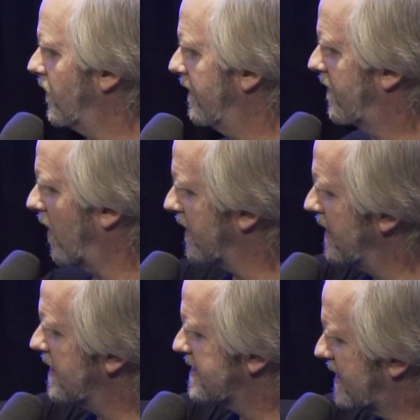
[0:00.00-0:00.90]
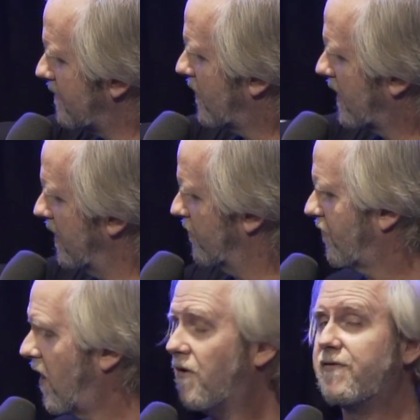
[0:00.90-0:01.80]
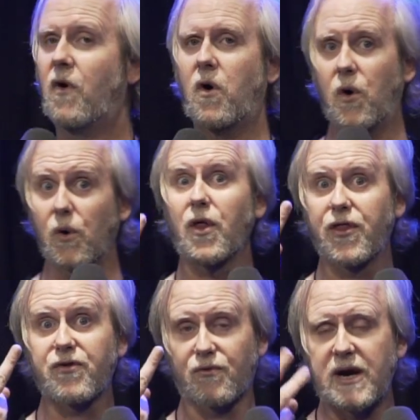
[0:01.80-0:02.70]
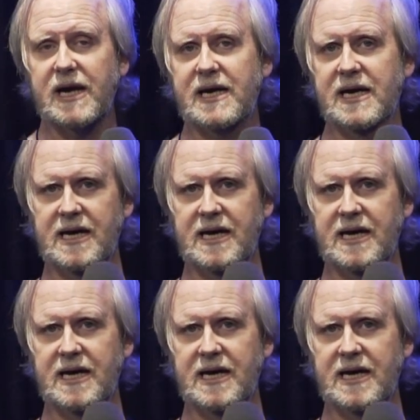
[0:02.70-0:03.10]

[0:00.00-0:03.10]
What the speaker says: we've got separate control for all three